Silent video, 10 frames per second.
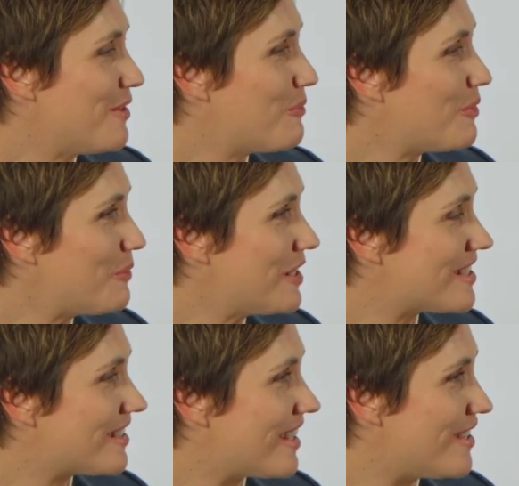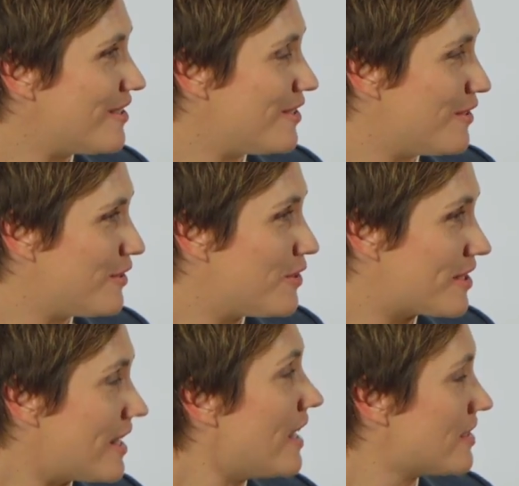What is it that you
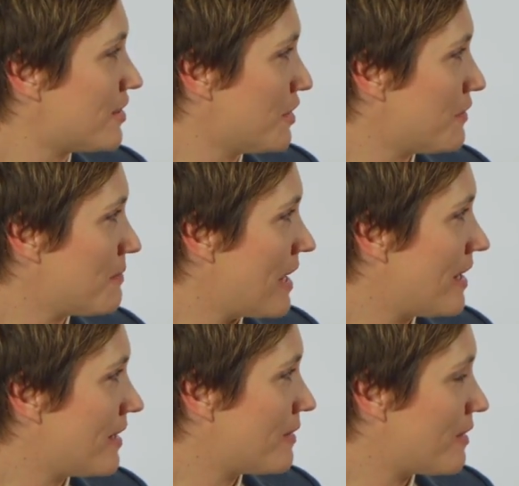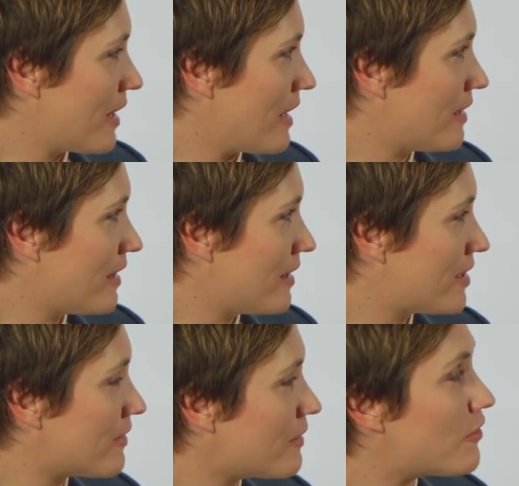start to do from that
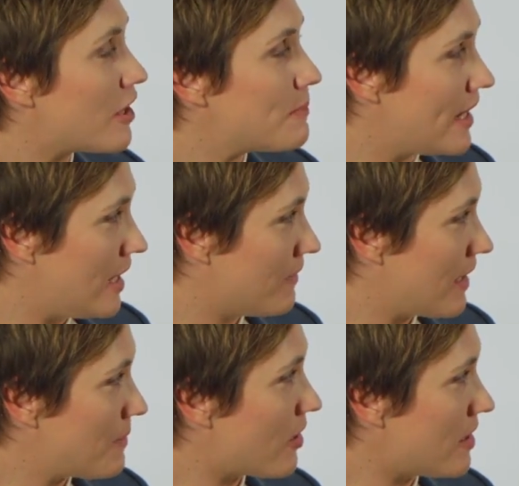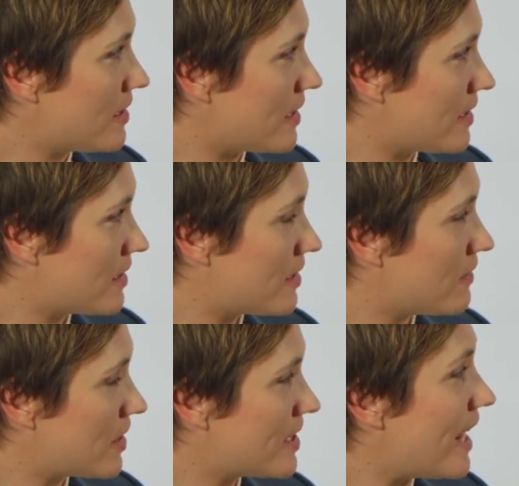sort of the very beginning of that process,
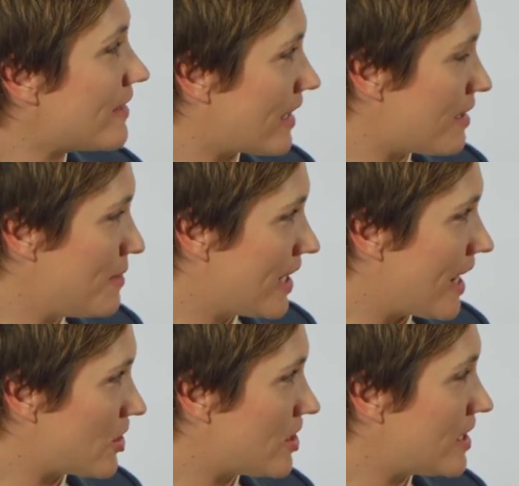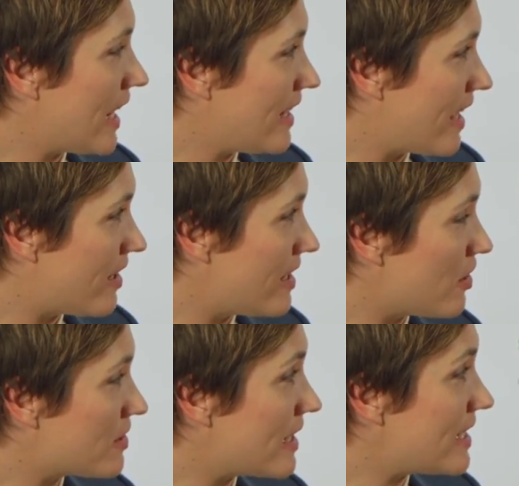to start that communication, to get
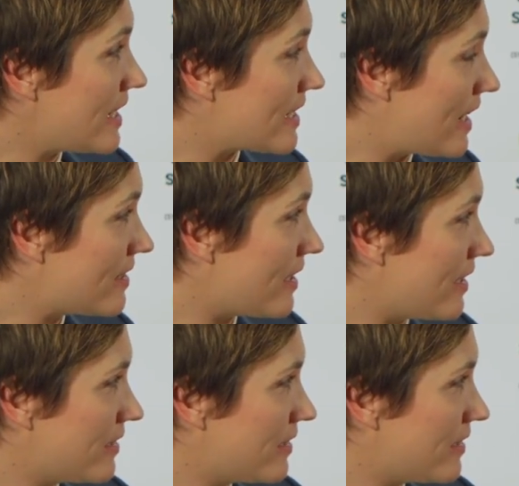those ideas out there?